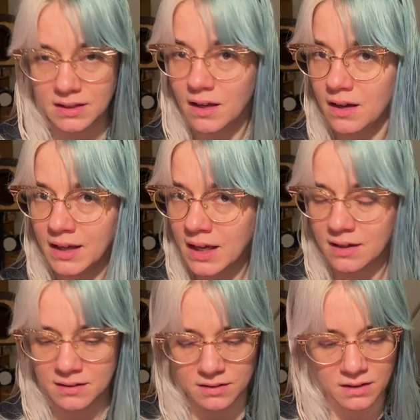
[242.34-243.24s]

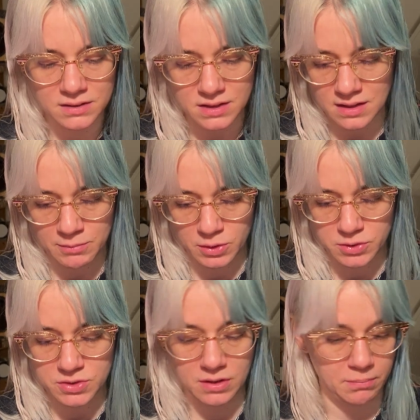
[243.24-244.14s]
again, not the
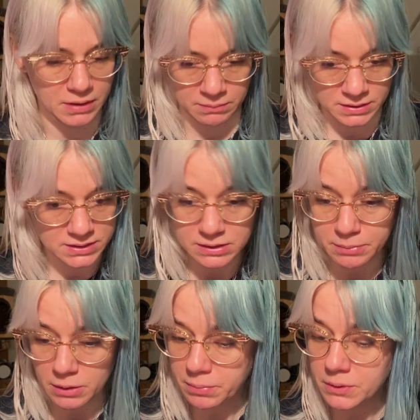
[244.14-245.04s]
most pigmented
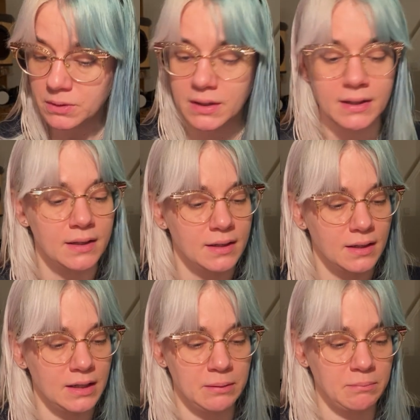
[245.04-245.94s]
purple.
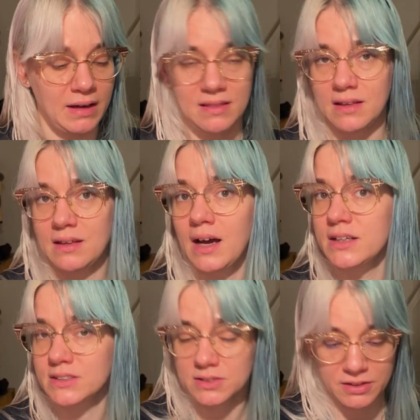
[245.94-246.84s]
I think
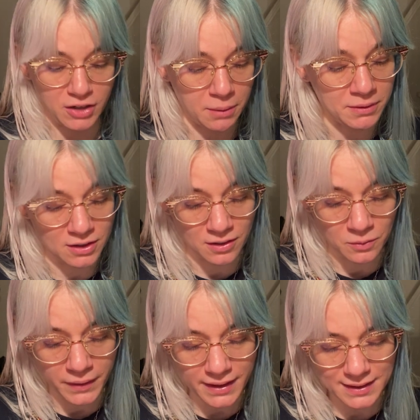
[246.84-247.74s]
eyeshadows have come a long
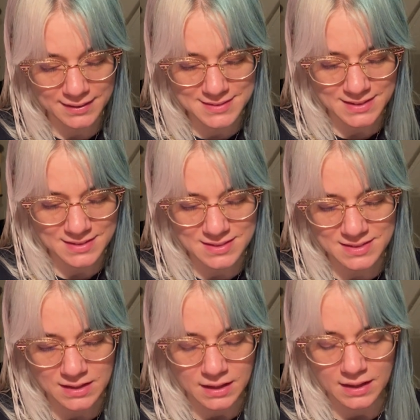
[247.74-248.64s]
way since
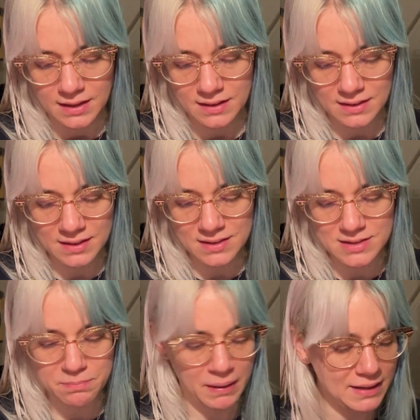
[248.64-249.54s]
this
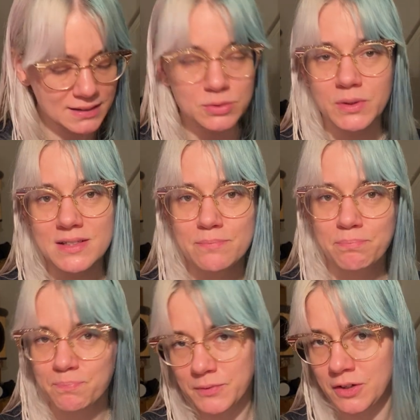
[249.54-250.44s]
palette was,
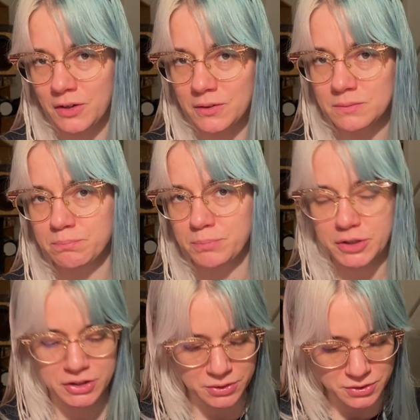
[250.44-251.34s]

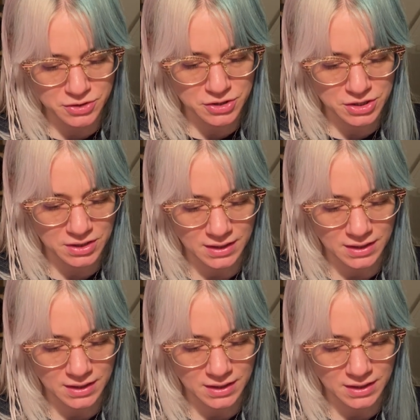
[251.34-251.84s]
produced.